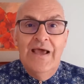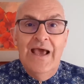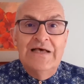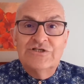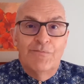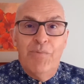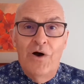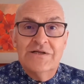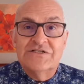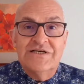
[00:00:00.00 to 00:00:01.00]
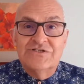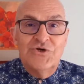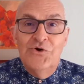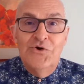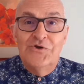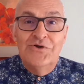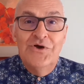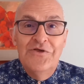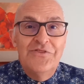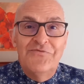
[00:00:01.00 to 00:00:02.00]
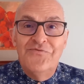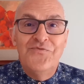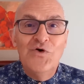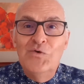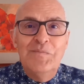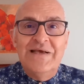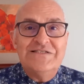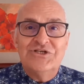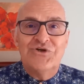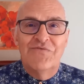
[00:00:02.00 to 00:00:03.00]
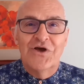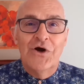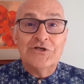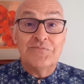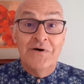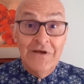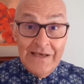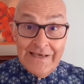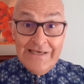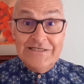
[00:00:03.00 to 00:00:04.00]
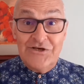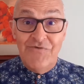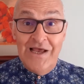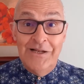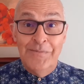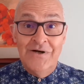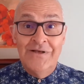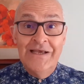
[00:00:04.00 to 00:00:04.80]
as Apollos has heard the full message of the gospel, he's available.